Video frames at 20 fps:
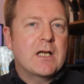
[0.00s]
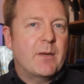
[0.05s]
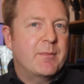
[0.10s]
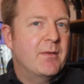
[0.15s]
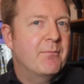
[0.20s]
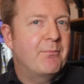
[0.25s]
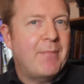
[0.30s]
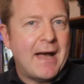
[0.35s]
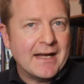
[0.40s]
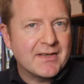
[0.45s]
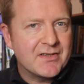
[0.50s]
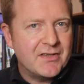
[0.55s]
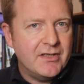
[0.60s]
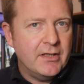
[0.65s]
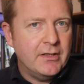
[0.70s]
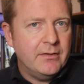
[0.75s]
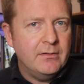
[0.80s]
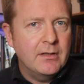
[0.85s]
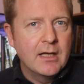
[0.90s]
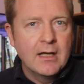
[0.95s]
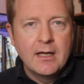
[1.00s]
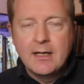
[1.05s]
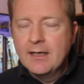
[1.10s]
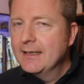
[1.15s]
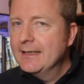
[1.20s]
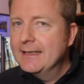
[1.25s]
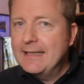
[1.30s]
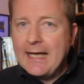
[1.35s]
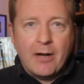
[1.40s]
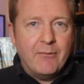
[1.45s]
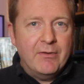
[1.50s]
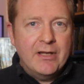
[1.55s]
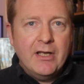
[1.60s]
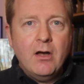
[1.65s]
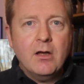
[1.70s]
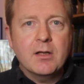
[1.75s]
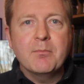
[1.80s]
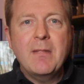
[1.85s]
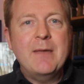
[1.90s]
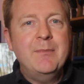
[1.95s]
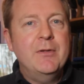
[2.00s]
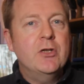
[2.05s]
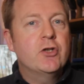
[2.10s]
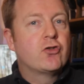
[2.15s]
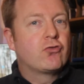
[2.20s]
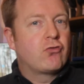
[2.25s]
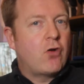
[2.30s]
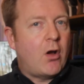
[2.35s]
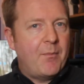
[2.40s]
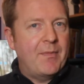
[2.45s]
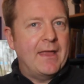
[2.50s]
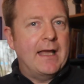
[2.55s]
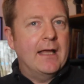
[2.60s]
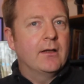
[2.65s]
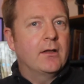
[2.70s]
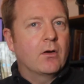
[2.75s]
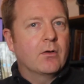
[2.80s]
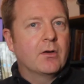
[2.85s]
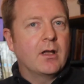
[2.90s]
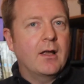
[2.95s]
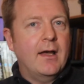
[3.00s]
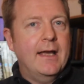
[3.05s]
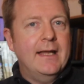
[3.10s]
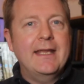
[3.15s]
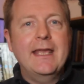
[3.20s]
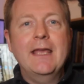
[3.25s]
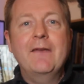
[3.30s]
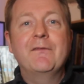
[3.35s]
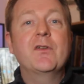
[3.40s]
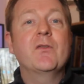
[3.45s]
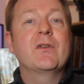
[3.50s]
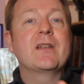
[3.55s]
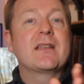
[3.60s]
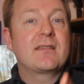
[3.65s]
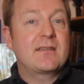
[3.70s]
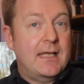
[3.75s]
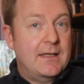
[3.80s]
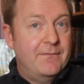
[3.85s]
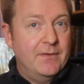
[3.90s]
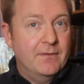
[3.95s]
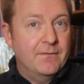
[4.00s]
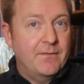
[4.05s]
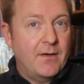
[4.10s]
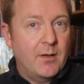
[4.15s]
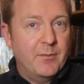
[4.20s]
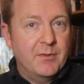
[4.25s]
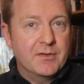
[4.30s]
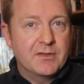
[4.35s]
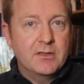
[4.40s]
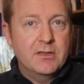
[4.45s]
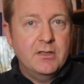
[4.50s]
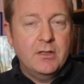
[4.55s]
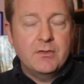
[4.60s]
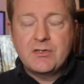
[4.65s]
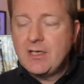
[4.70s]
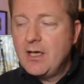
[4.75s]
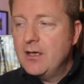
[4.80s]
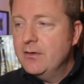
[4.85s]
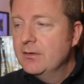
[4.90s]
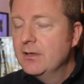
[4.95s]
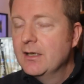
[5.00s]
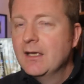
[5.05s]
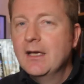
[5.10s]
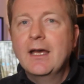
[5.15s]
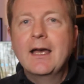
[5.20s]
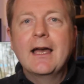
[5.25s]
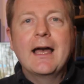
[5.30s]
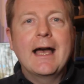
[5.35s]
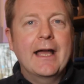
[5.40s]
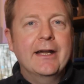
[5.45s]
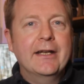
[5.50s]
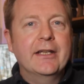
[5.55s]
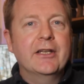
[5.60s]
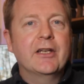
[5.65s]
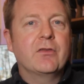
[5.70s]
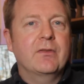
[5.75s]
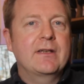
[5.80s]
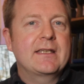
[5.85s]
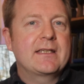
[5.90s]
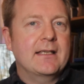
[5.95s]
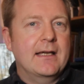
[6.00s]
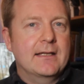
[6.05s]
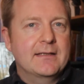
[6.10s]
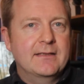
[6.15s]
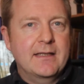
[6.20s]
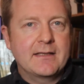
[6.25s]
coming back to you, carry on. Maybe drop that long line if you're in a safe environment to do so, and increase that